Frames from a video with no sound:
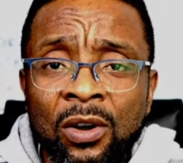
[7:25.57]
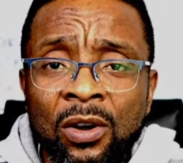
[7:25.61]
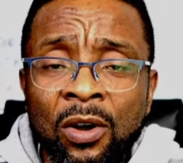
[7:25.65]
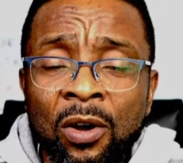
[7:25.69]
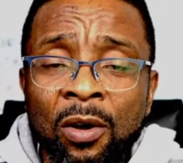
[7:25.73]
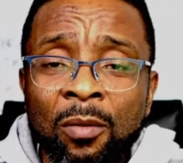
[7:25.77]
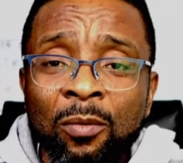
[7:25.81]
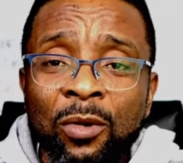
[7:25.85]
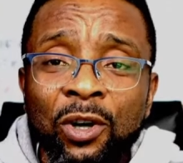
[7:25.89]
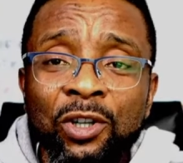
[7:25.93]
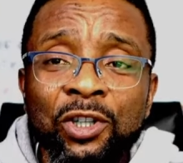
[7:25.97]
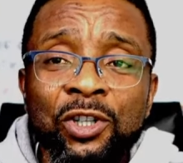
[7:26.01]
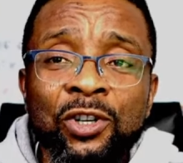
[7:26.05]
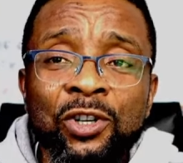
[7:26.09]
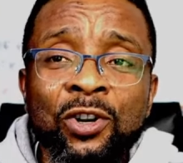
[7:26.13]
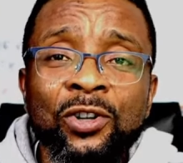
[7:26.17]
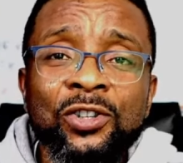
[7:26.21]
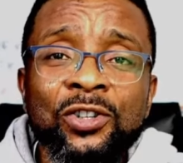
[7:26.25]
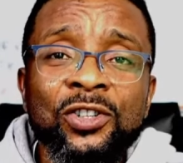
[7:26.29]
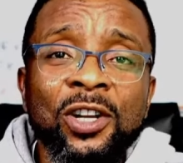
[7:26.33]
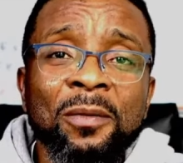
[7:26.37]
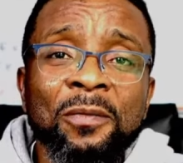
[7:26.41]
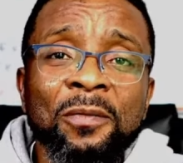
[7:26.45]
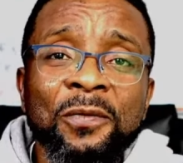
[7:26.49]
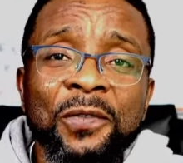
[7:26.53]
But you know
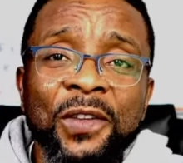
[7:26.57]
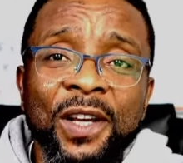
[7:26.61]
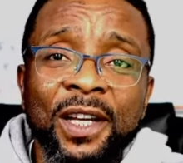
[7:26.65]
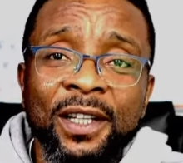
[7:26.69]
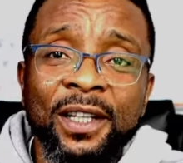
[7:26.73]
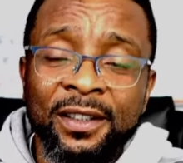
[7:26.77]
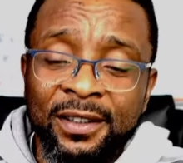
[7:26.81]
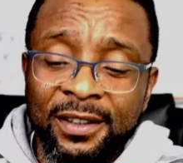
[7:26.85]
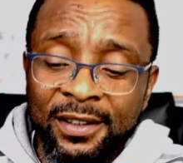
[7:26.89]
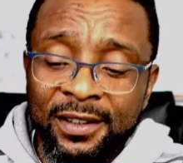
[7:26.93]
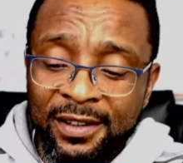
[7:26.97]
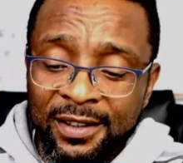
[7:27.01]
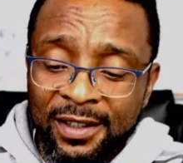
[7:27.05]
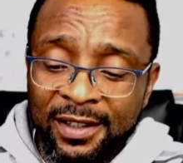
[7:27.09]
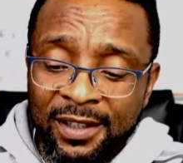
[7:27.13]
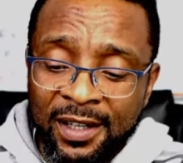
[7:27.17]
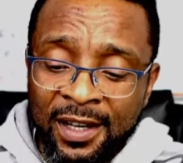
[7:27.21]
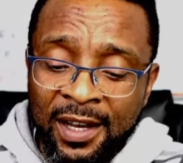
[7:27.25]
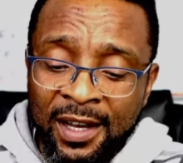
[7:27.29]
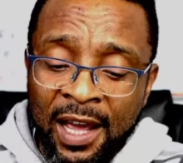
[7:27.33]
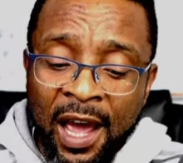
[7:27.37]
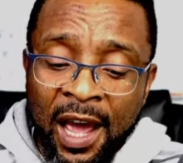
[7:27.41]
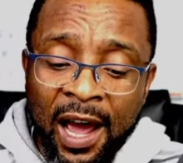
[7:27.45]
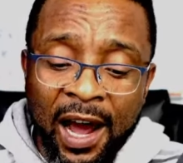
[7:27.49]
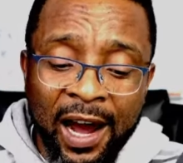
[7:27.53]
something?
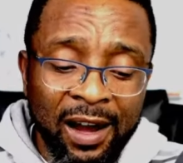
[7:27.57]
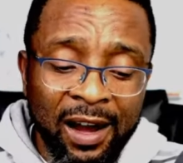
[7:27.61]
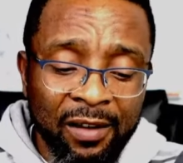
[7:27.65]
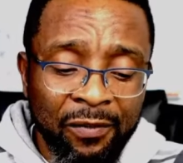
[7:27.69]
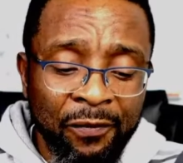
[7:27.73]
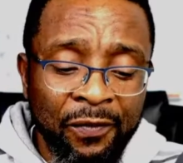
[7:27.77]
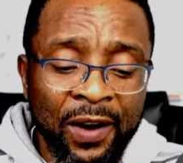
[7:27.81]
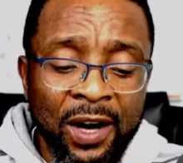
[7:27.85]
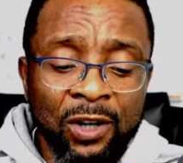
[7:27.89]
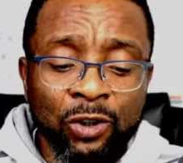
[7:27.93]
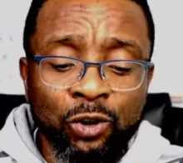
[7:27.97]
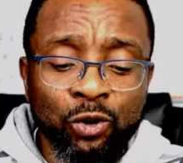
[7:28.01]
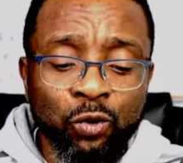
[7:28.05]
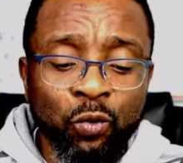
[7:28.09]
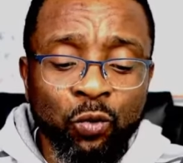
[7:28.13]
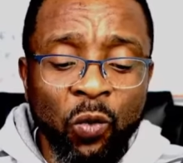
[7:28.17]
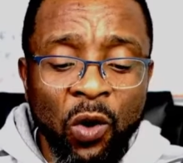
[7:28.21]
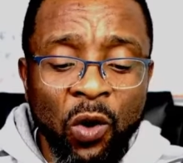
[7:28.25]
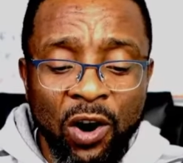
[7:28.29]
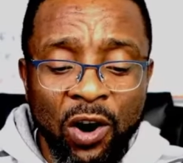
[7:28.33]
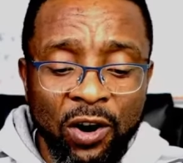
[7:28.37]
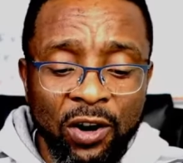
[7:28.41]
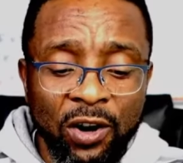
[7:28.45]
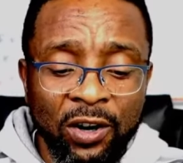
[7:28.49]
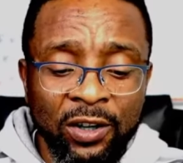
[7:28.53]
I found
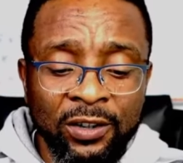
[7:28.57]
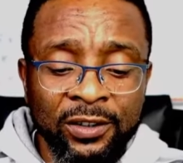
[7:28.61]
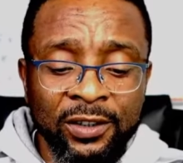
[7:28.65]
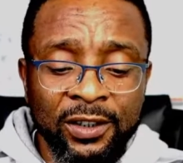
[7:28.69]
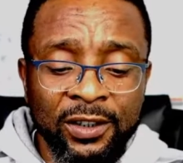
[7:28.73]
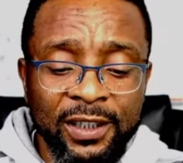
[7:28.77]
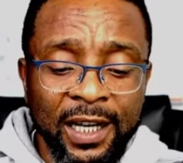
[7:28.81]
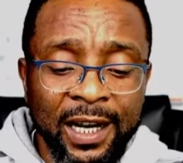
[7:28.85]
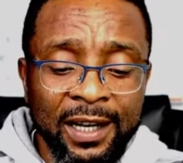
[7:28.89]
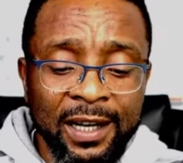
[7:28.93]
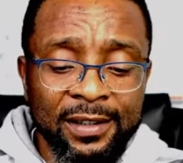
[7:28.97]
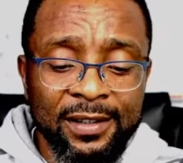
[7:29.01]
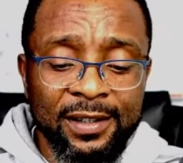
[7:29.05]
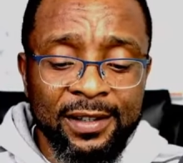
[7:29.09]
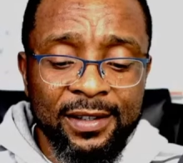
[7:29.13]
one that